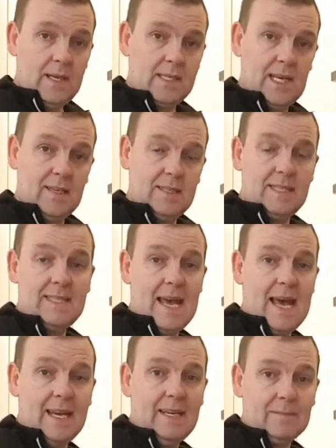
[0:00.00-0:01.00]
So
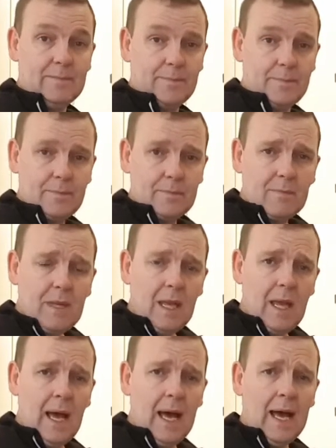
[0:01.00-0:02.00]
today
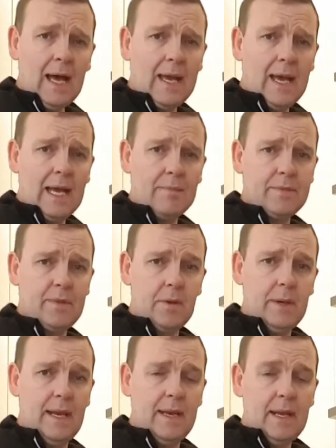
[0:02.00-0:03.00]
I am
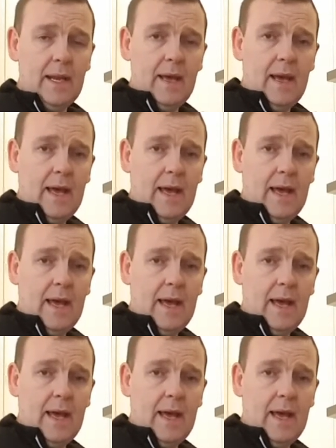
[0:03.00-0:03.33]
doing